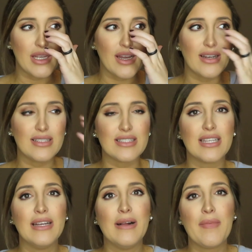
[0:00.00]

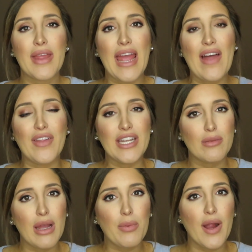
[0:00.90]
because at the end
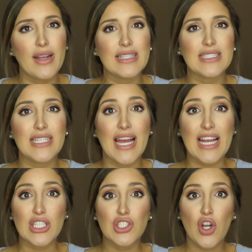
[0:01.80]
of my pregnancy,
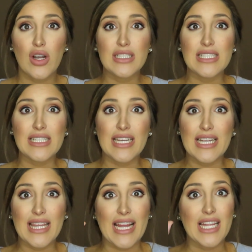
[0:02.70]
I started to
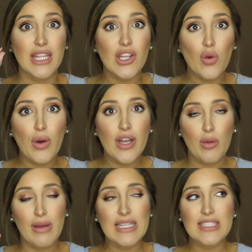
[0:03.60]
get like a little one
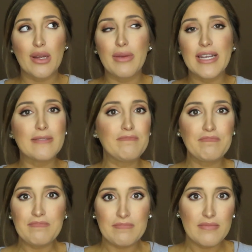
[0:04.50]
on my stomach.
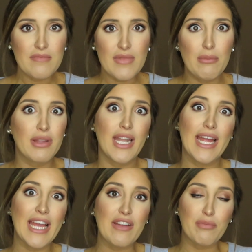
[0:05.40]
But then
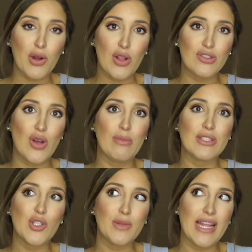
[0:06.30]
I gave birth. So I'm
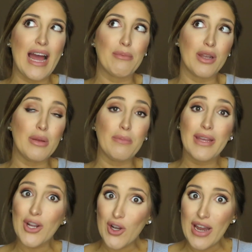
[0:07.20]
assuming that I'm going to be
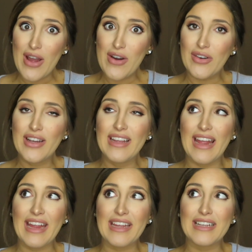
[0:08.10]
bigger now
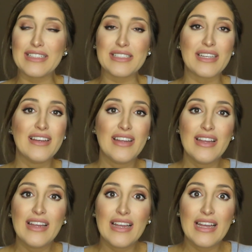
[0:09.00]
and
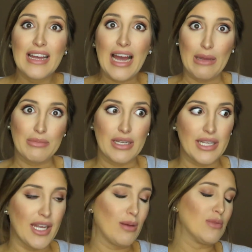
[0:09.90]
I'm going to
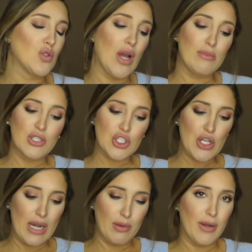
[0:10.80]
get them. So I'm just
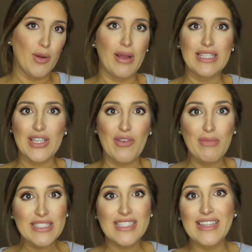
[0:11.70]
trying to prepare myself
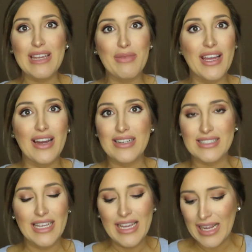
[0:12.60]
mentally
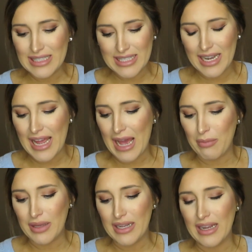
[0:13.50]
because it's going to
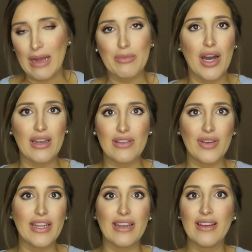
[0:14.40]
happen. I'm not
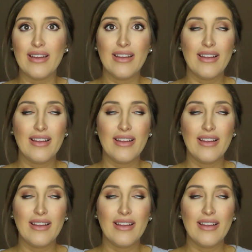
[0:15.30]
even,